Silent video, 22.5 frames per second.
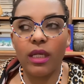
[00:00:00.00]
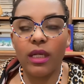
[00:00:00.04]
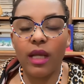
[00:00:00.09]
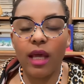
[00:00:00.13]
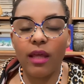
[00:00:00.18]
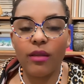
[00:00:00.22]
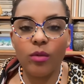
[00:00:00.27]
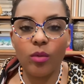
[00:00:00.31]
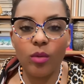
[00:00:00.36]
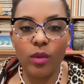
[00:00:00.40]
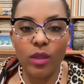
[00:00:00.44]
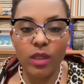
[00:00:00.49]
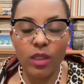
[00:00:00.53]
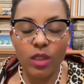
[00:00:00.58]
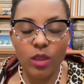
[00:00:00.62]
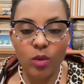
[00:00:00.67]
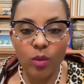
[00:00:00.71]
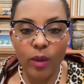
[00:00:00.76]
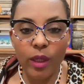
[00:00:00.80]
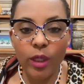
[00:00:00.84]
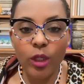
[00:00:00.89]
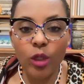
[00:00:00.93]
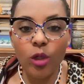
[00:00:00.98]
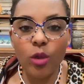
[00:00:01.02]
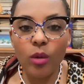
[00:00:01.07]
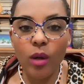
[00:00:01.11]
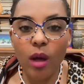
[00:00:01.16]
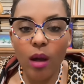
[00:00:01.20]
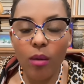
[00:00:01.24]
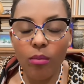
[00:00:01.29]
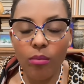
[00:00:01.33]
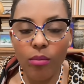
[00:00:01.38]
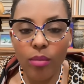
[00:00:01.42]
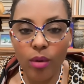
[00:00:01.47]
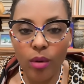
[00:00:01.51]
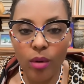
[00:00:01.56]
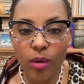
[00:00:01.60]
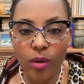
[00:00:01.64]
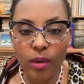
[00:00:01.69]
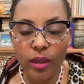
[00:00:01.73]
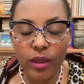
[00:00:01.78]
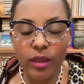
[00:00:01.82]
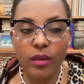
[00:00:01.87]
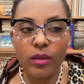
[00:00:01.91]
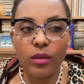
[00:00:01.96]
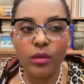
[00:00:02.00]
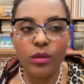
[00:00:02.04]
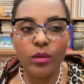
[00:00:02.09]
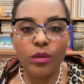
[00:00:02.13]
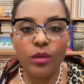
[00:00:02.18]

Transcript: In other words, when you are born